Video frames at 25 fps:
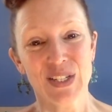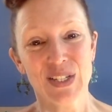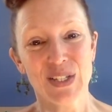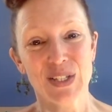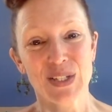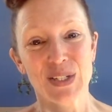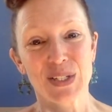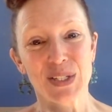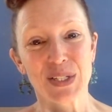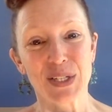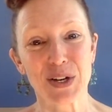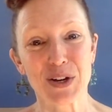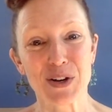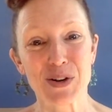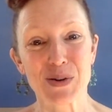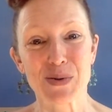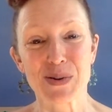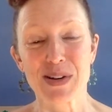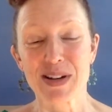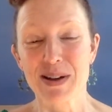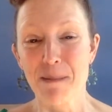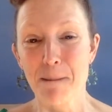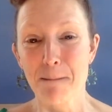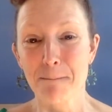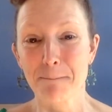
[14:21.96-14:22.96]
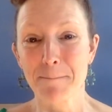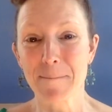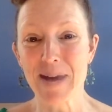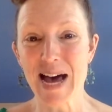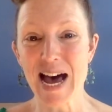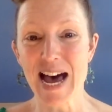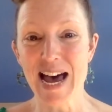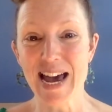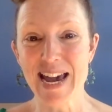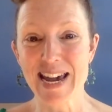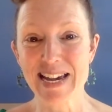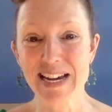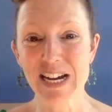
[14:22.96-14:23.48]
So
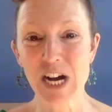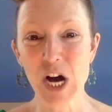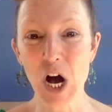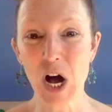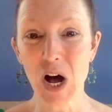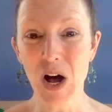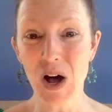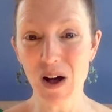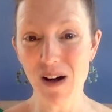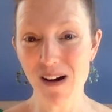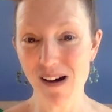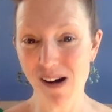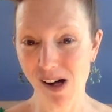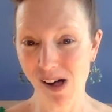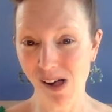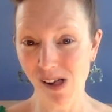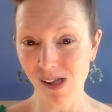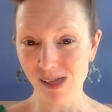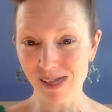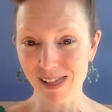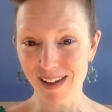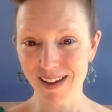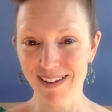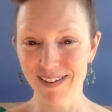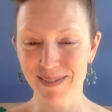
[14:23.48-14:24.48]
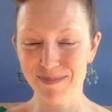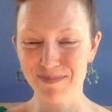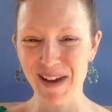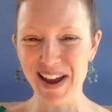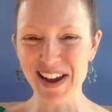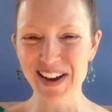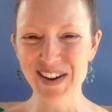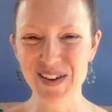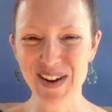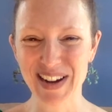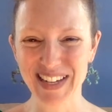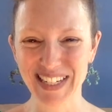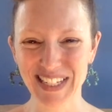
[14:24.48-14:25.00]
my call, my
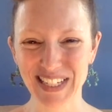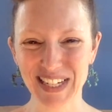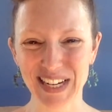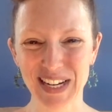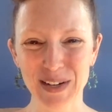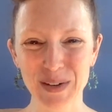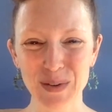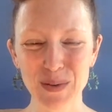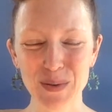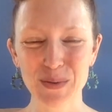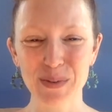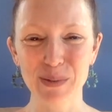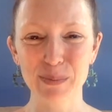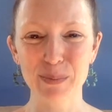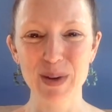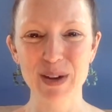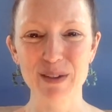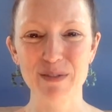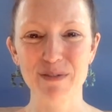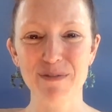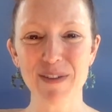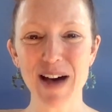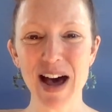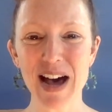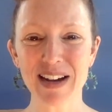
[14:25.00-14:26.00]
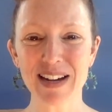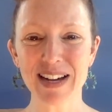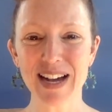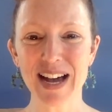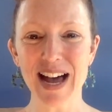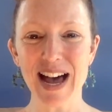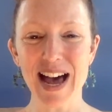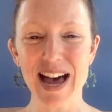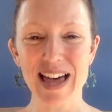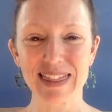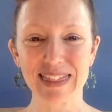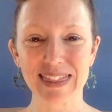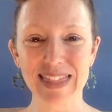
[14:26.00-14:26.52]
question will be
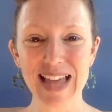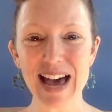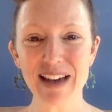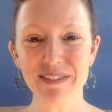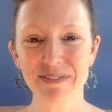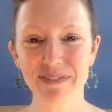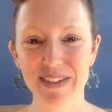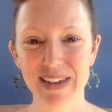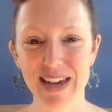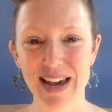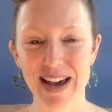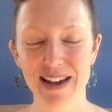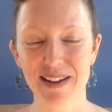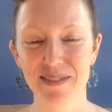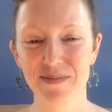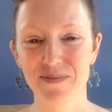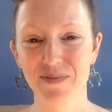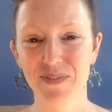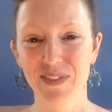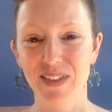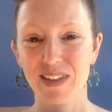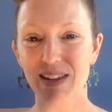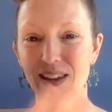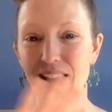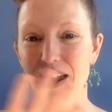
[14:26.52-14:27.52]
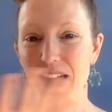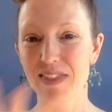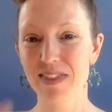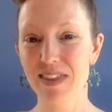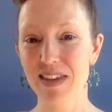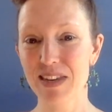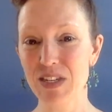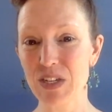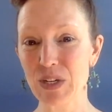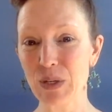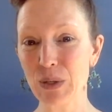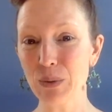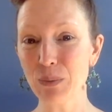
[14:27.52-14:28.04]
Whanga Alafia, and
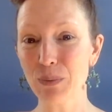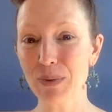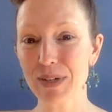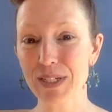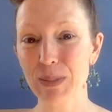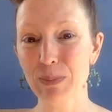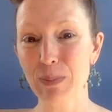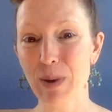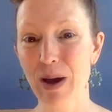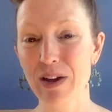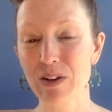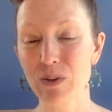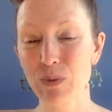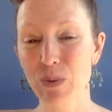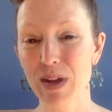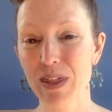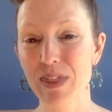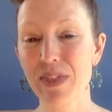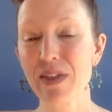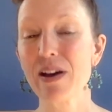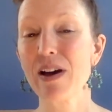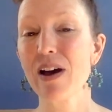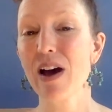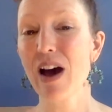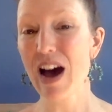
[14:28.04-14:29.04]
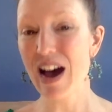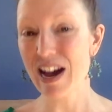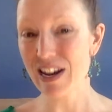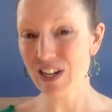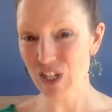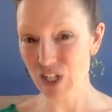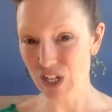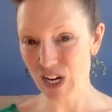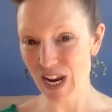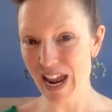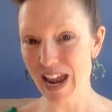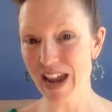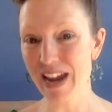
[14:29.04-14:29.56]
then you'll respond with
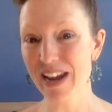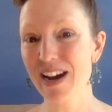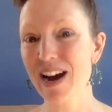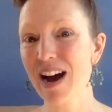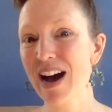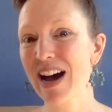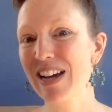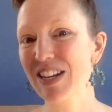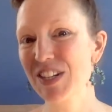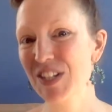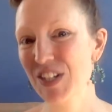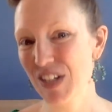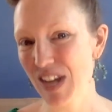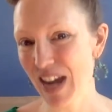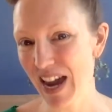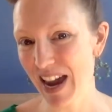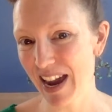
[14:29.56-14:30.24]
ashe, ashe.